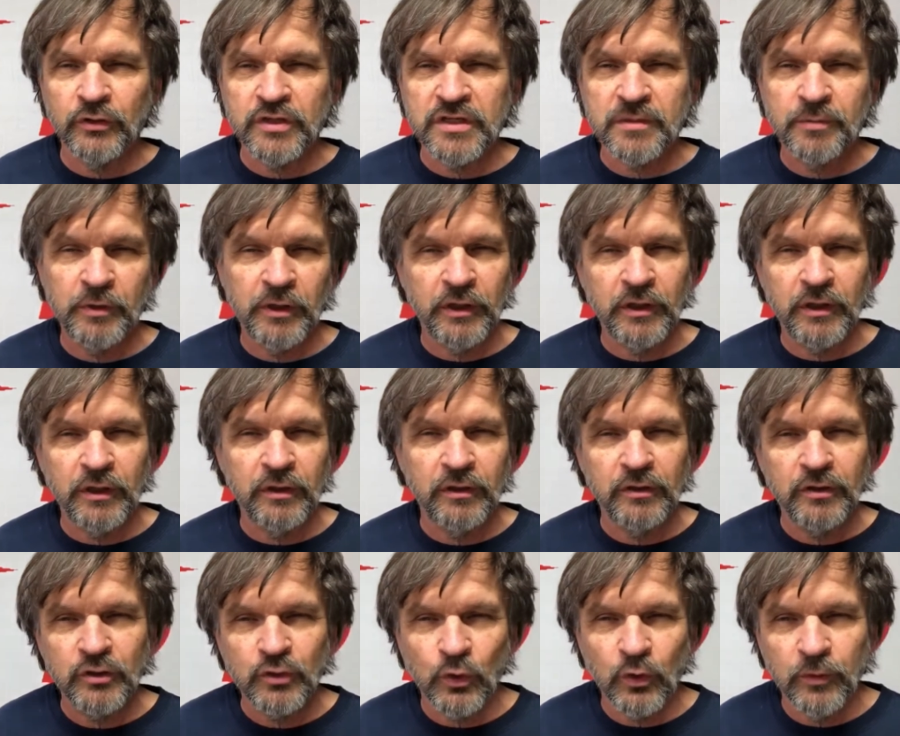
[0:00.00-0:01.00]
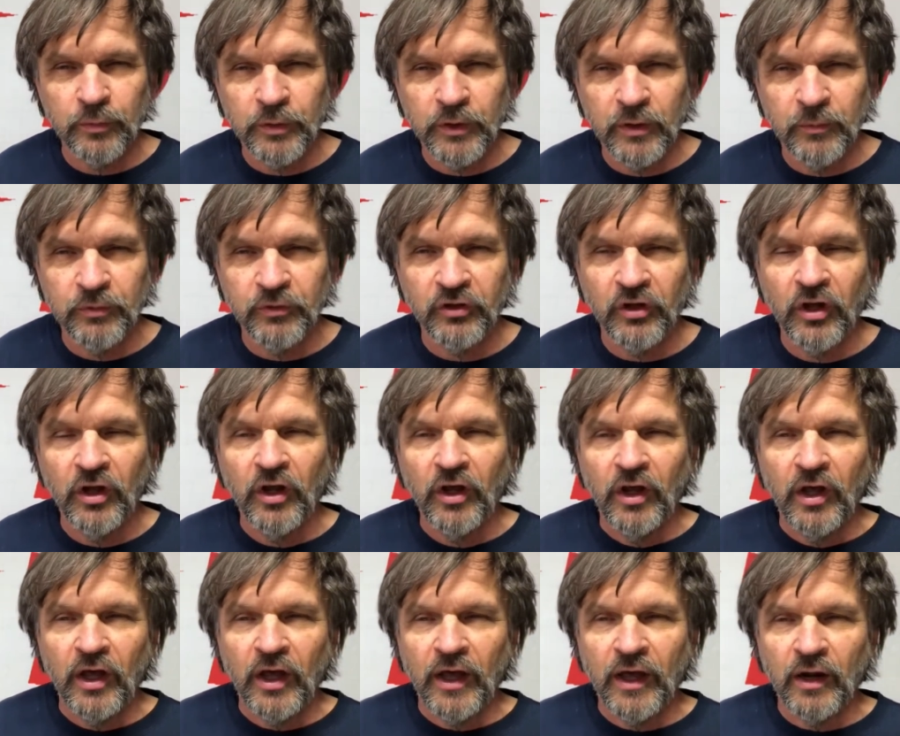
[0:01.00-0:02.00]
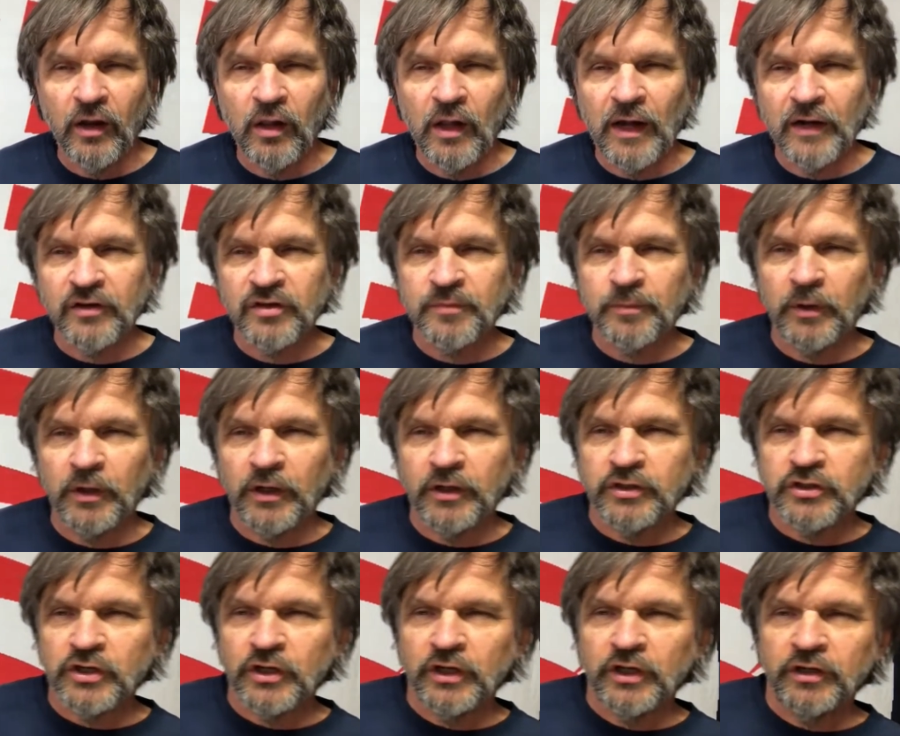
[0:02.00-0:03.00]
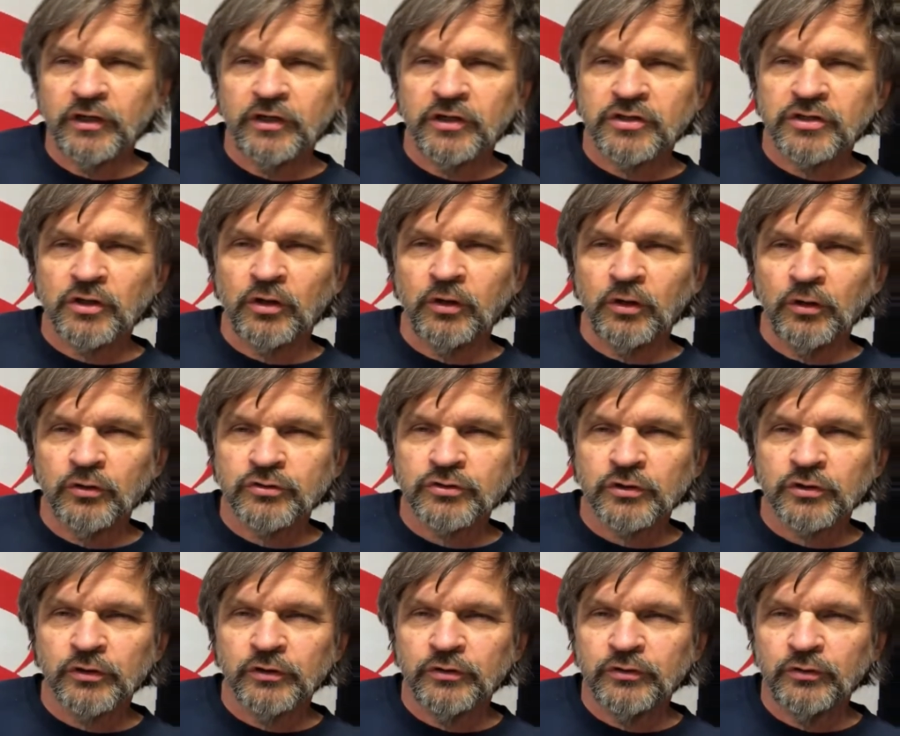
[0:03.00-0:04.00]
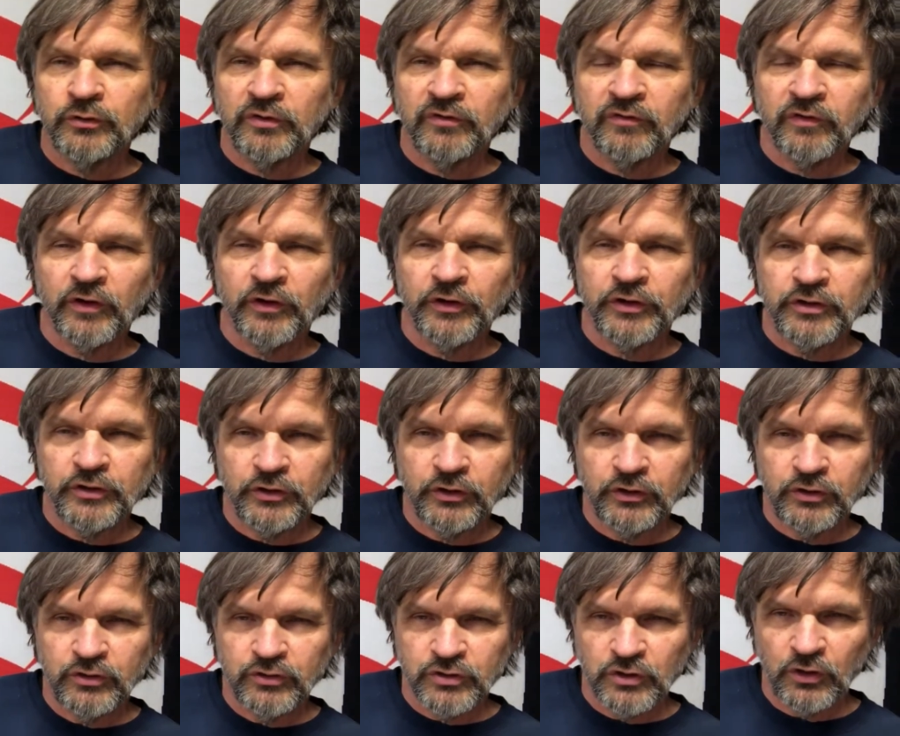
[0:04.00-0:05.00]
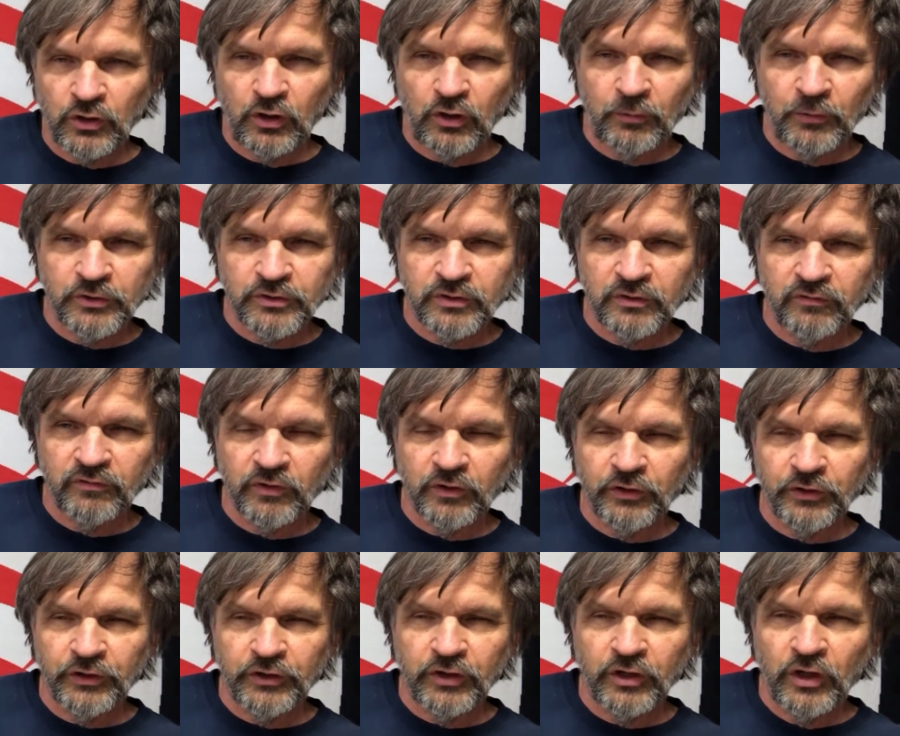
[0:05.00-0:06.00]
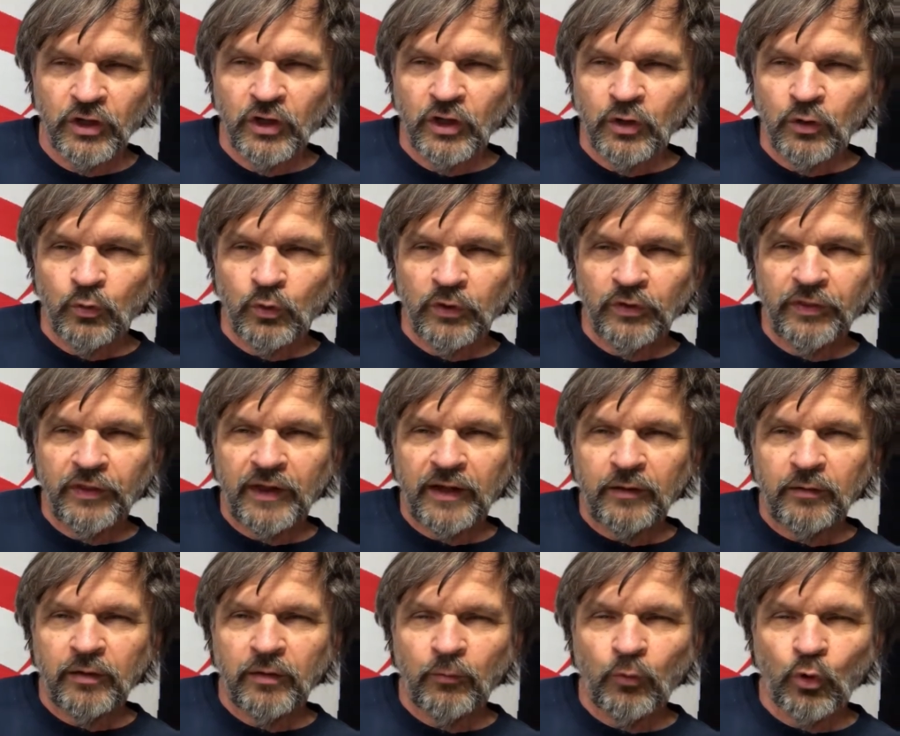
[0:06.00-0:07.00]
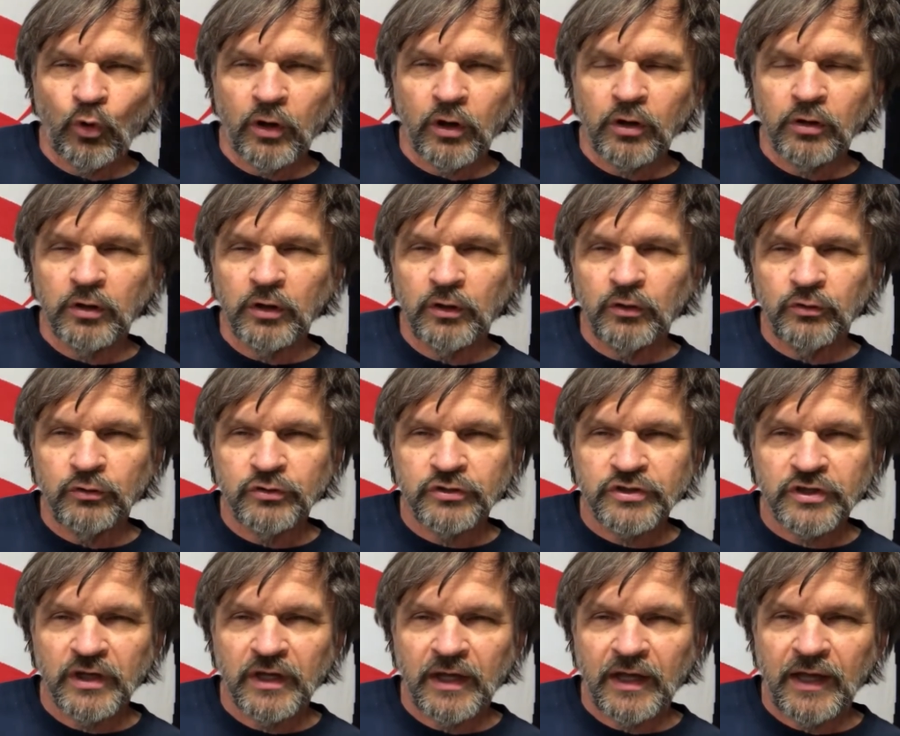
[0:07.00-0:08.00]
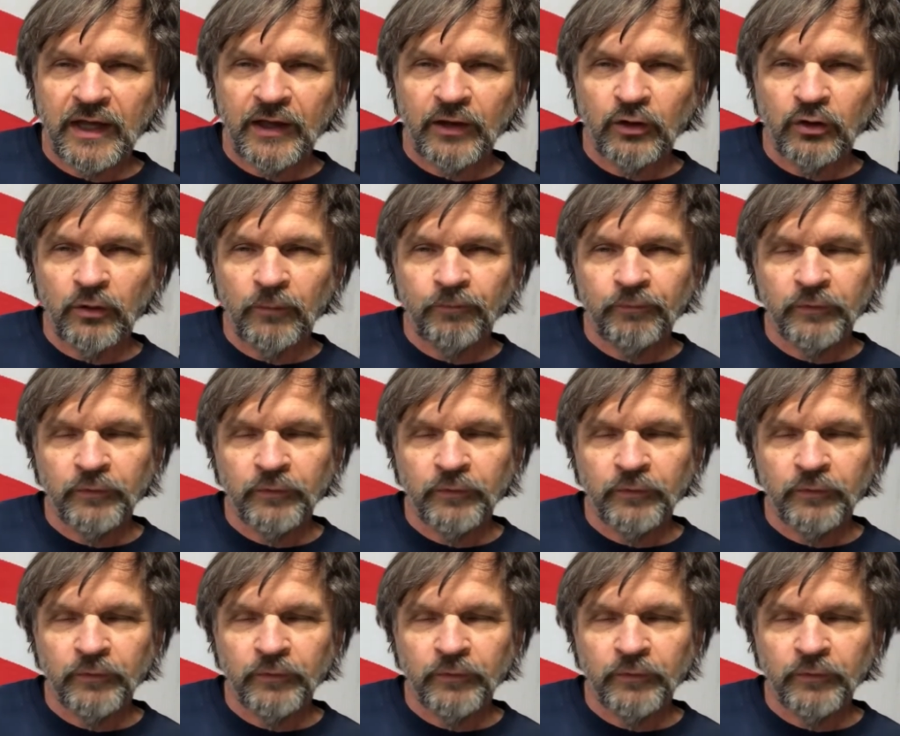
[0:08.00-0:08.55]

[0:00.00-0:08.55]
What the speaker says: spinny short pips and a lot of sponge, it gets closer to inverted. You could use it almost inverted with that more closed angle.